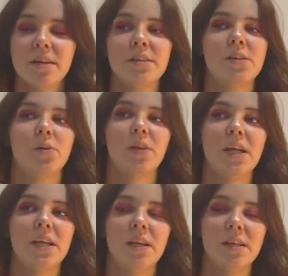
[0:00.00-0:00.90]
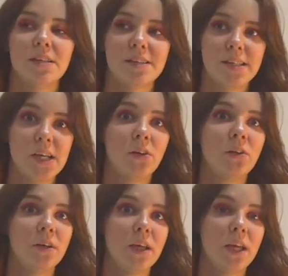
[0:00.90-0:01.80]
So they
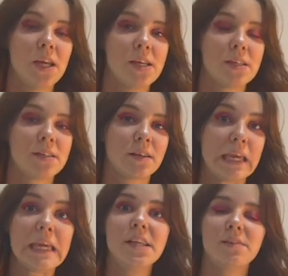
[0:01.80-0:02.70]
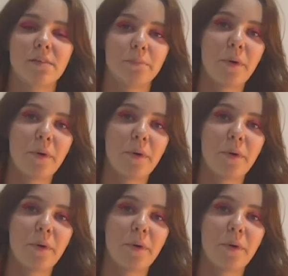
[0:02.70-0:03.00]
steal his keys from the